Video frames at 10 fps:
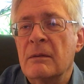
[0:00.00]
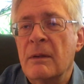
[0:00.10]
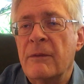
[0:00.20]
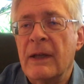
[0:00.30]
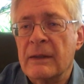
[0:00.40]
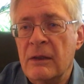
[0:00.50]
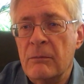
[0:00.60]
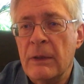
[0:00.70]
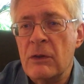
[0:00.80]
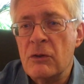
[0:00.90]
the fact that
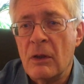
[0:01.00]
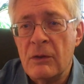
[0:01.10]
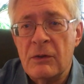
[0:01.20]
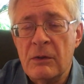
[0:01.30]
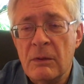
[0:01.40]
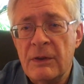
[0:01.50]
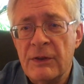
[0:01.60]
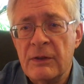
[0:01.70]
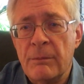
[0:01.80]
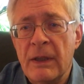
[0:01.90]
you've been judged, you
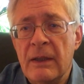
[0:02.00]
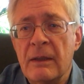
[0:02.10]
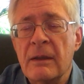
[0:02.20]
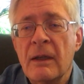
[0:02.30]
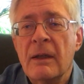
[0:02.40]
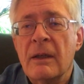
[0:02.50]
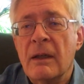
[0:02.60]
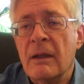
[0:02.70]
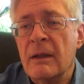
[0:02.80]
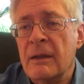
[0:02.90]
anticipate it
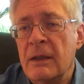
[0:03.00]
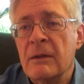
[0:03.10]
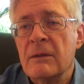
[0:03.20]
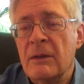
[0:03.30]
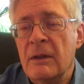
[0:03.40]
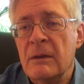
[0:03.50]
here,